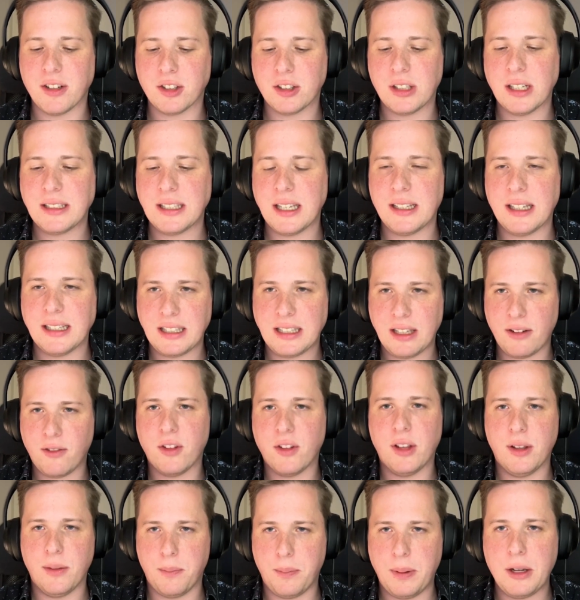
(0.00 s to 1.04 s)
So let's say for
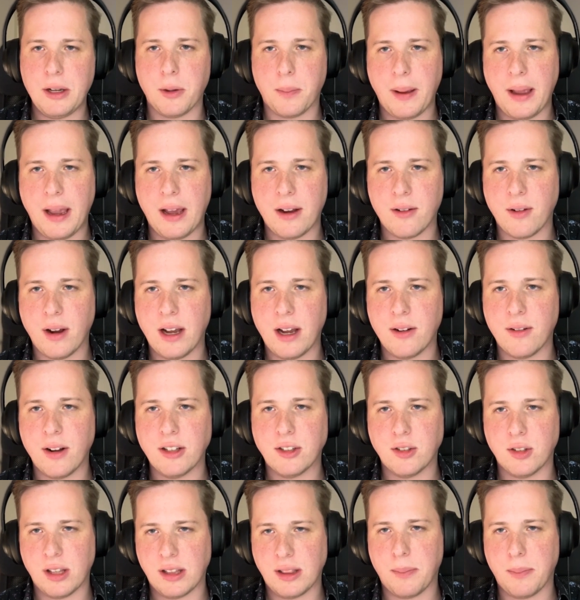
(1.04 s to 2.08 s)
the Peter Pan ride, right?
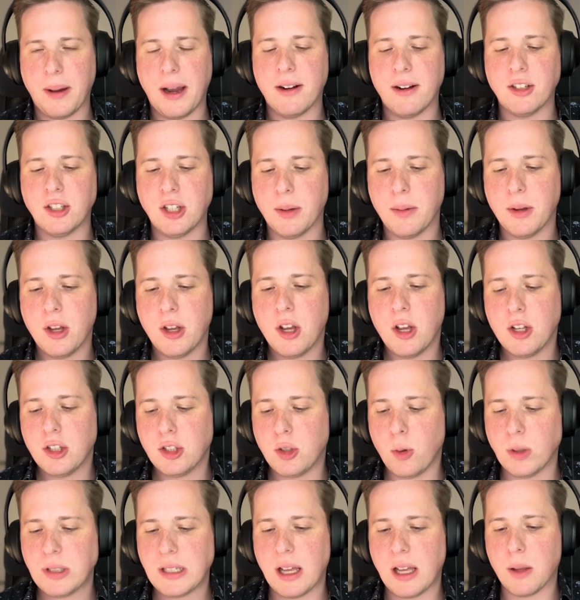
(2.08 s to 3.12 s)
So the pirate ship. So
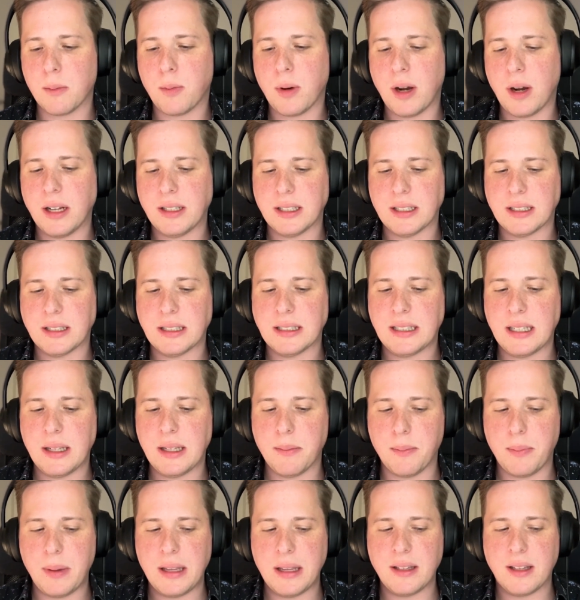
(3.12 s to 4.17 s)
what's kind of the process? Is
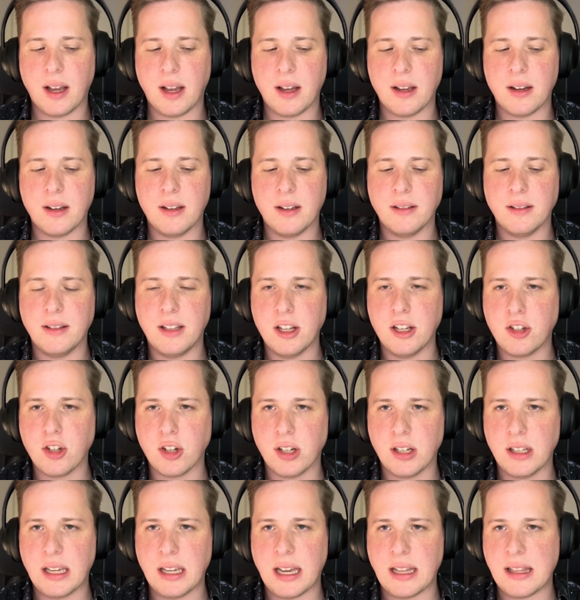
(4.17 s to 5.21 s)
it being done
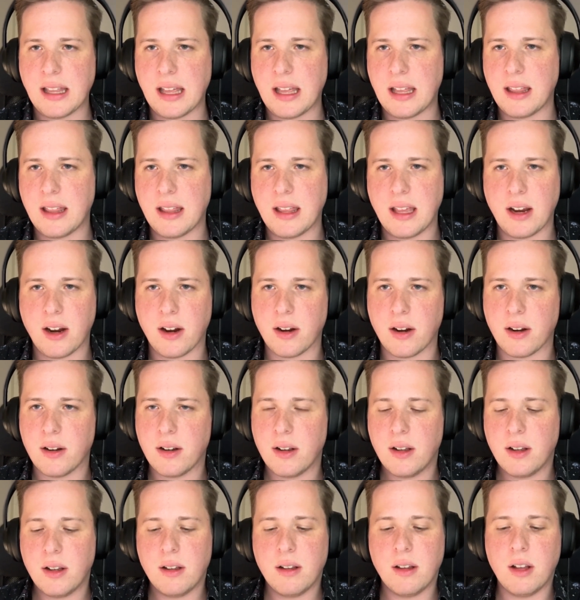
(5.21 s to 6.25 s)
digitally and then they're
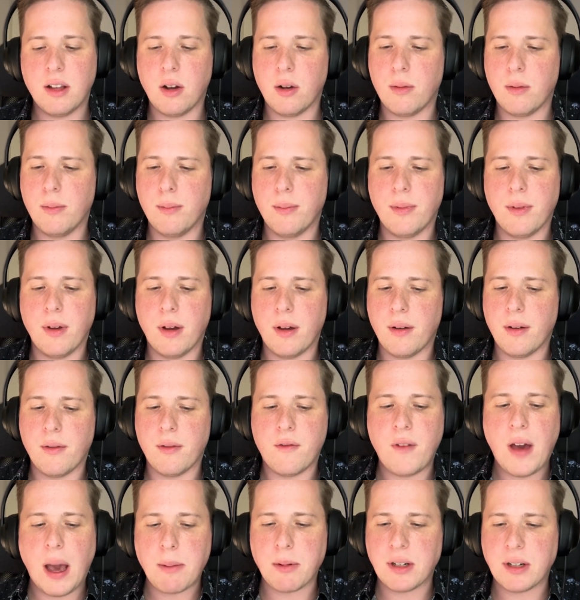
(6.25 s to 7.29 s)

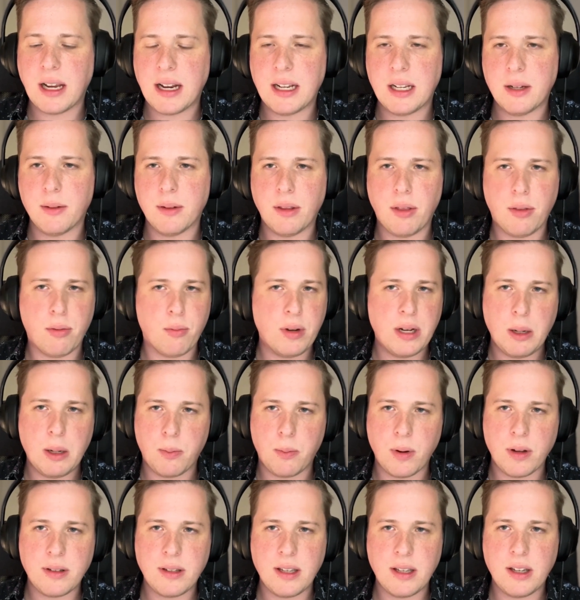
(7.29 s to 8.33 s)
fabricating it with 3D
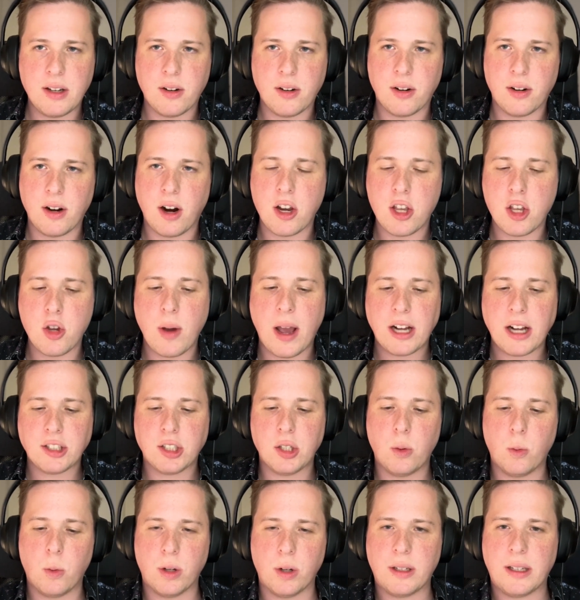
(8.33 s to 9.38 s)
printing, or are you
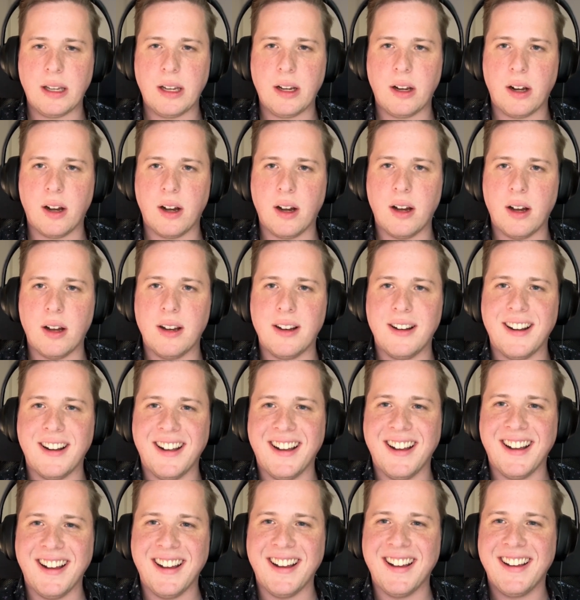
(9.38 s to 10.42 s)
actually working
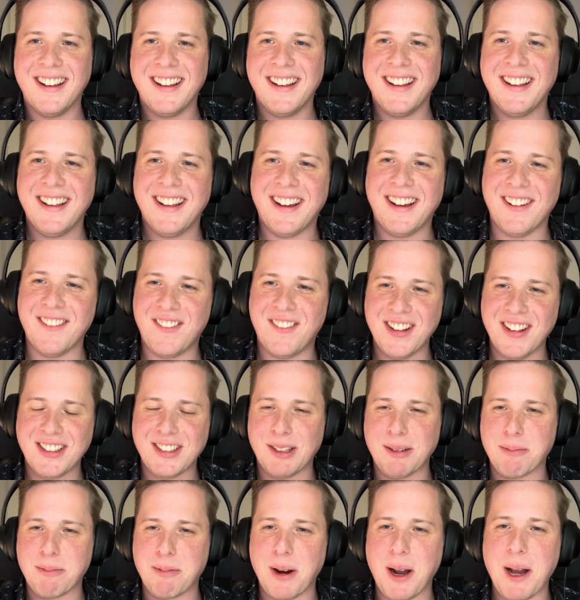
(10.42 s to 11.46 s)
on
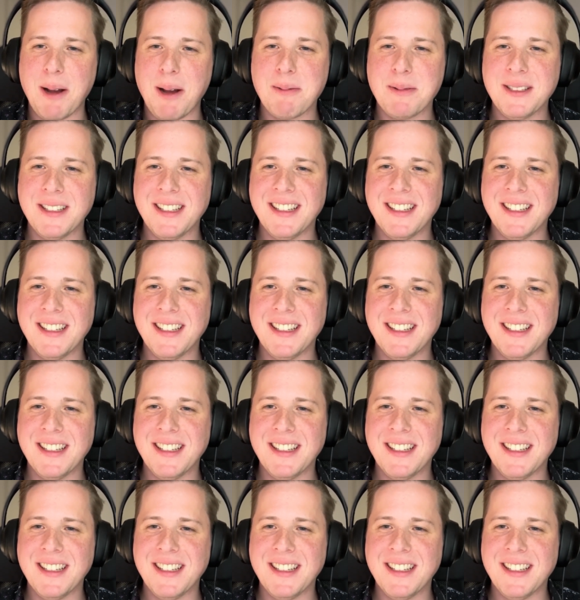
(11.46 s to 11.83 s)
physical props?